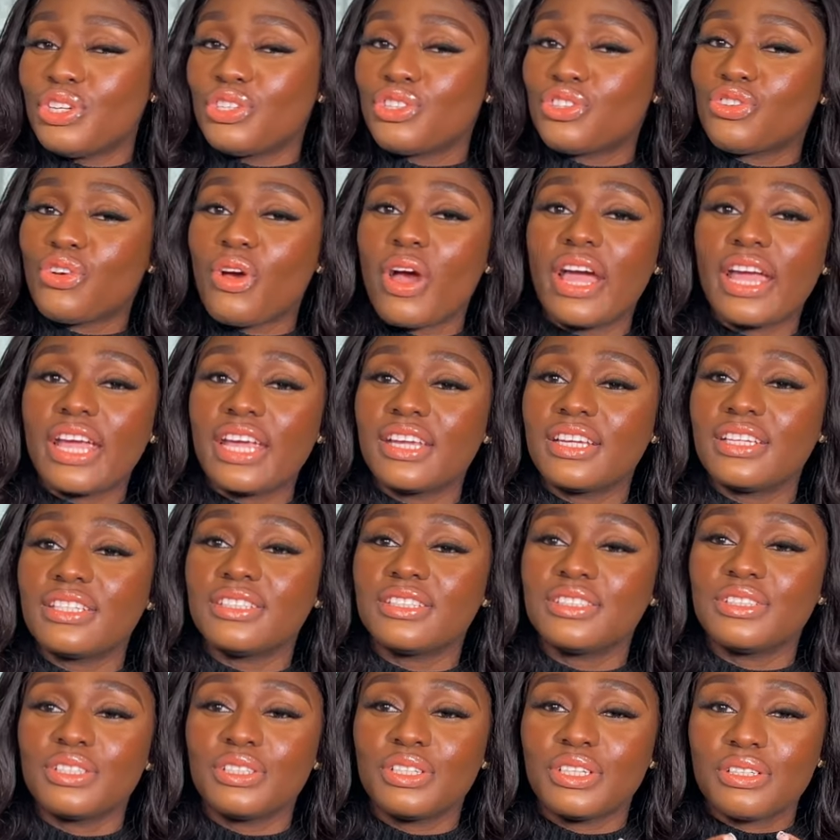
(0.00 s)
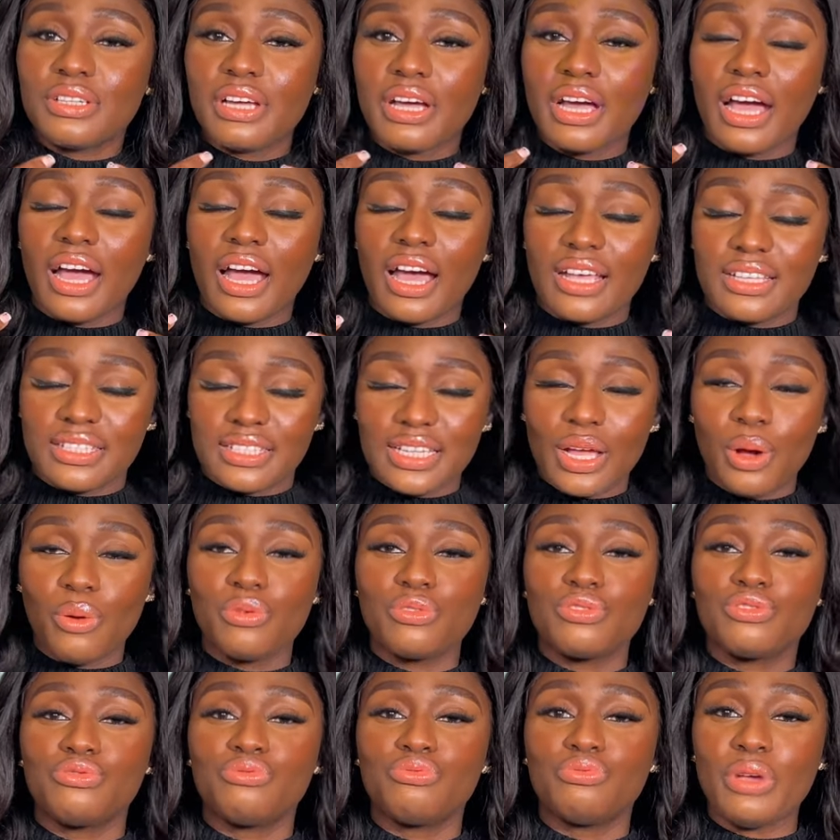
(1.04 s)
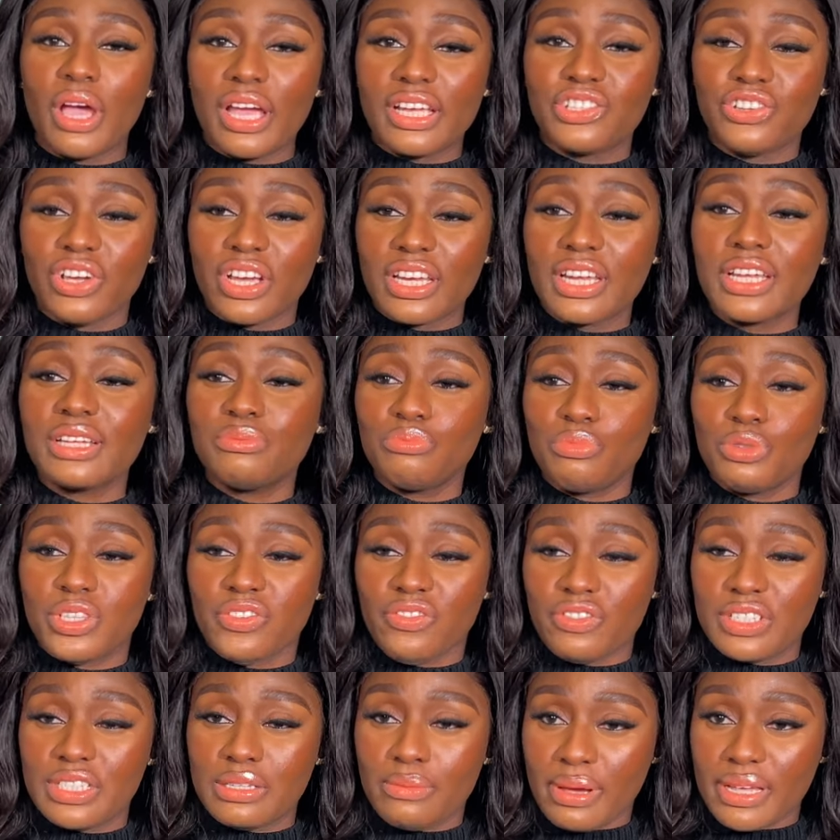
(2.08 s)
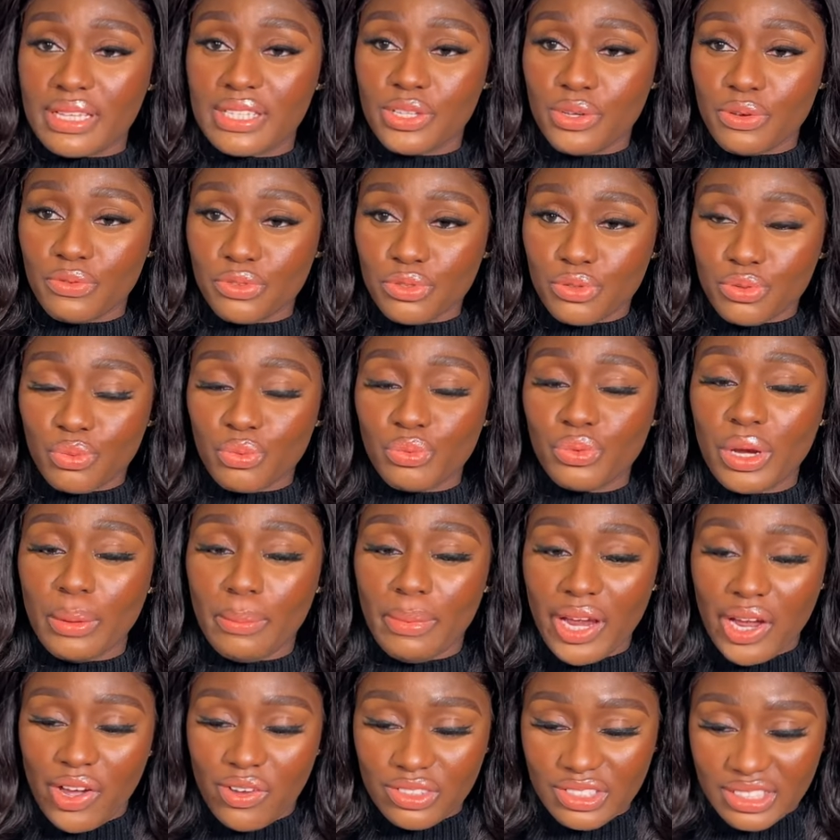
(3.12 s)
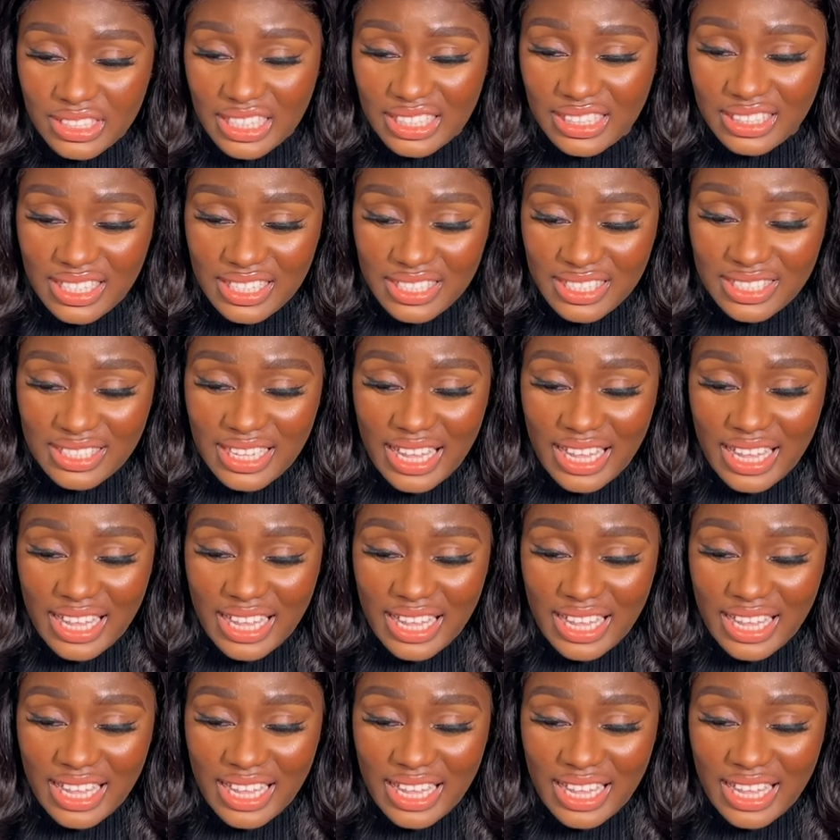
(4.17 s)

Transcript: trying as in I was I tried motivating myself to wear my contact lenses.